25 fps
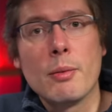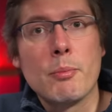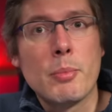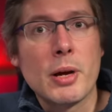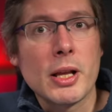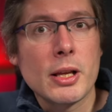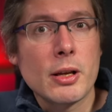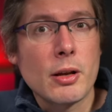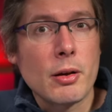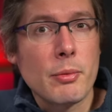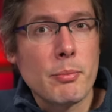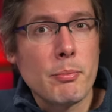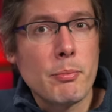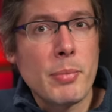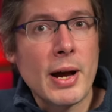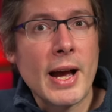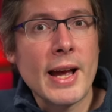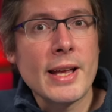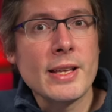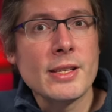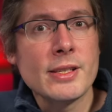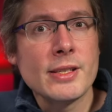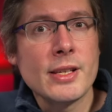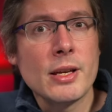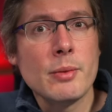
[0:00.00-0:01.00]
but
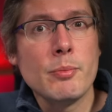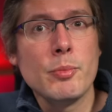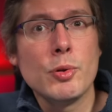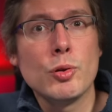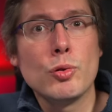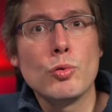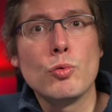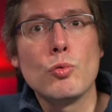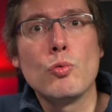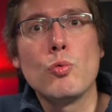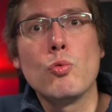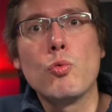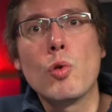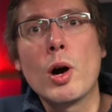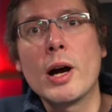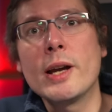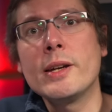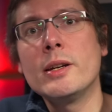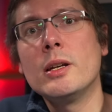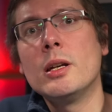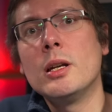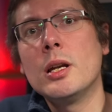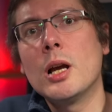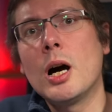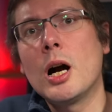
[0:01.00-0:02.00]
combines them into
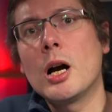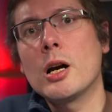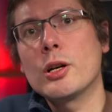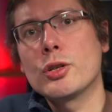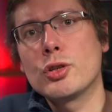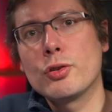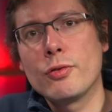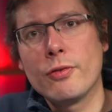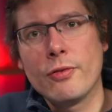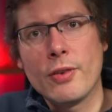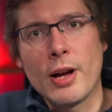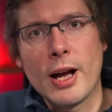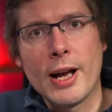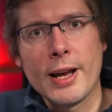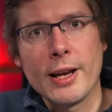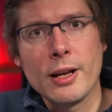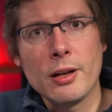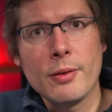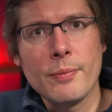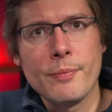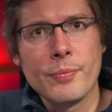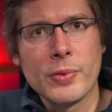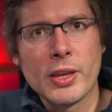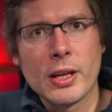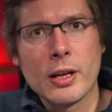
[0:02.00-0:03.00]
one large
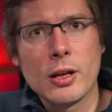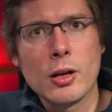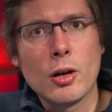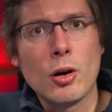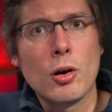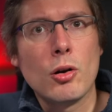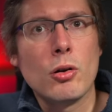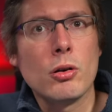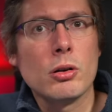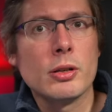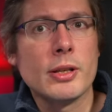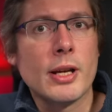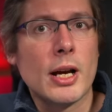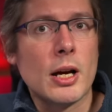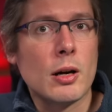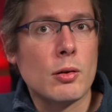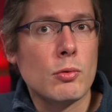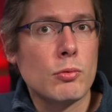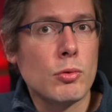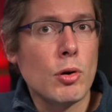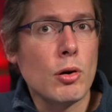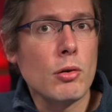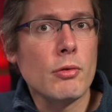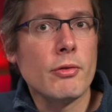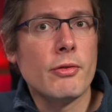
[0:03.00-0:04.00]
file called a
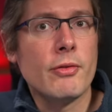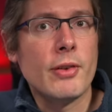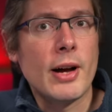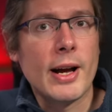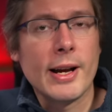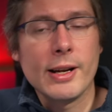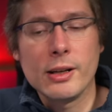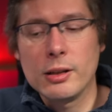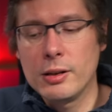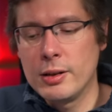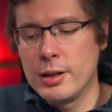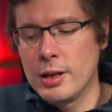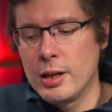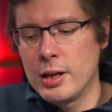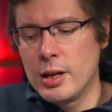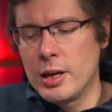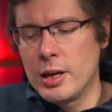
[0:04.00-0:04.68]
roll file.